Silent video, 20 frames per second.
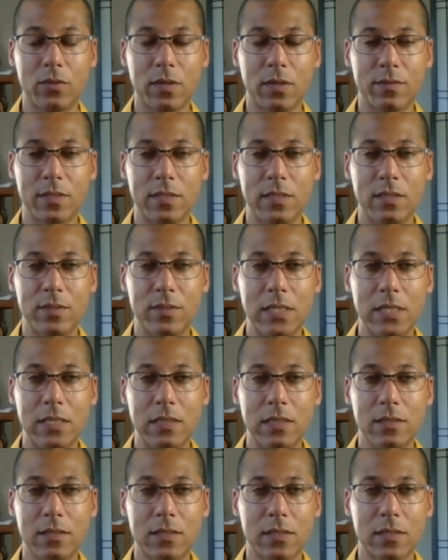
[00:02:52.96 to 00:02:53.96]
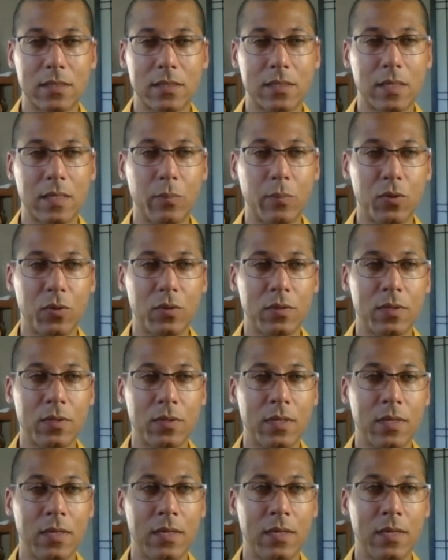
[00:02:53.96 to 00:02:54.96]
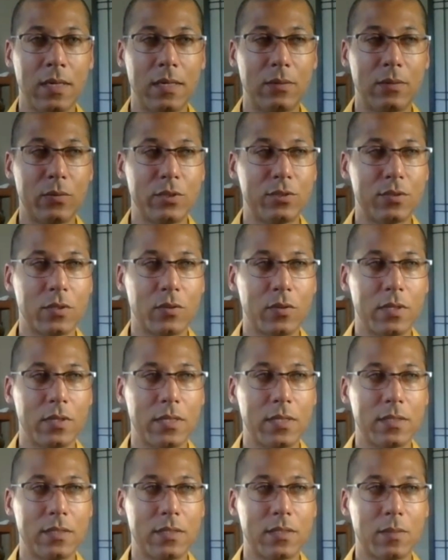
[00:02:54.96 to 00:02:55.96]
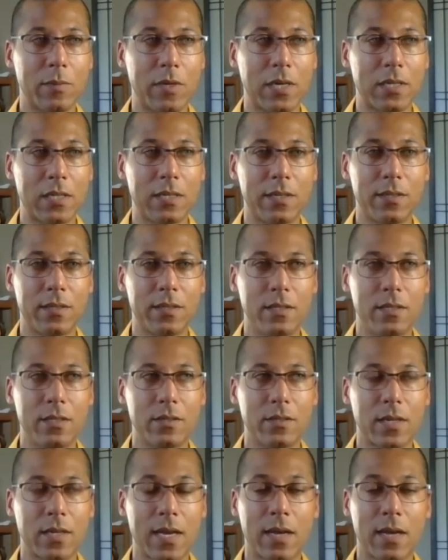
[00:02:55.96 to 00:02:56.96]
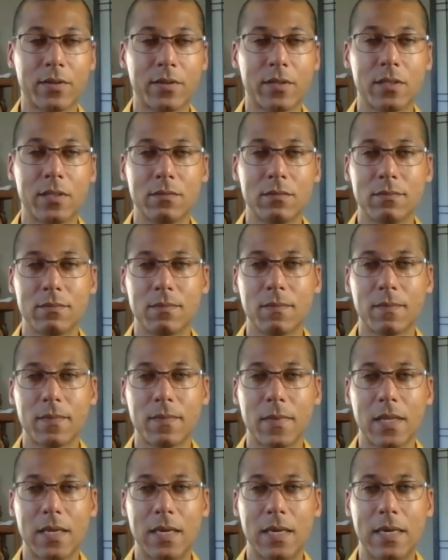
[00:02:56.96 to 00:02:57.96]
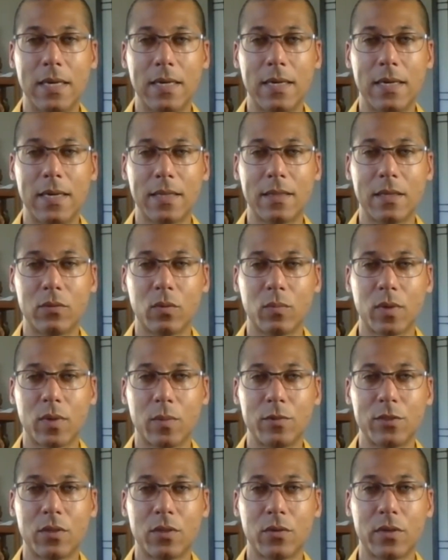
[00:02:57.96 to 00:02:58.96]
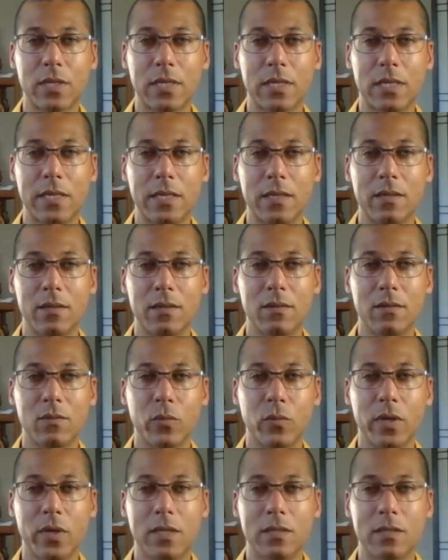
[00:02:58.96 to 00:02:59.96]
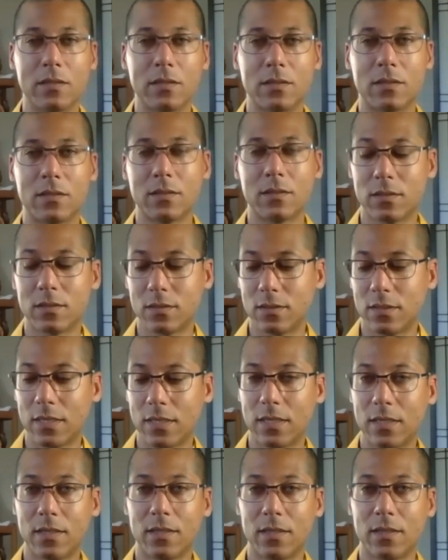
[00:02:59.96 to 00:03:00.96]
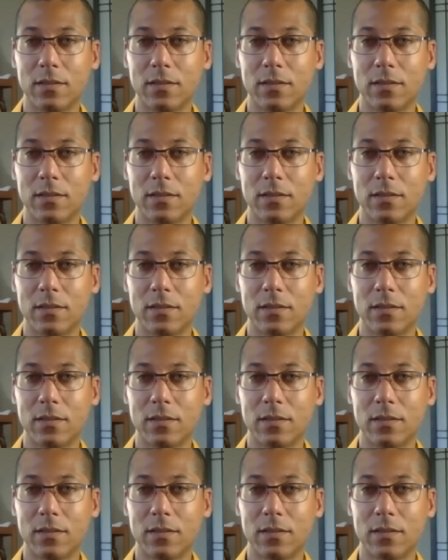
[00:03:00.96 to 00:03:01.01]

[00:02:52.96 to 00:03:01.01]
We do have the DVDs at the temple. We showed it about a year and a half ago. I think we'll probably show it again when it's